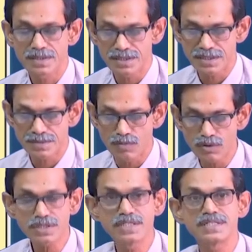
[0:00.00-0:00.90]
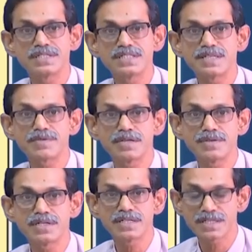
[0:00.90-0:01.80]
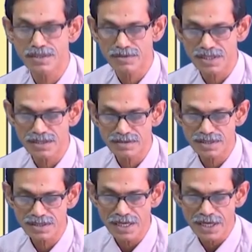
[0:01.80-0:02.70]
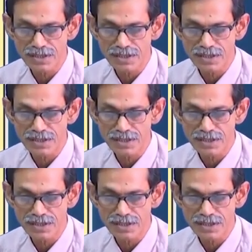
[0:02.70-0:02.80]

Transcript: this is mostly the receptor mediated endocytosis.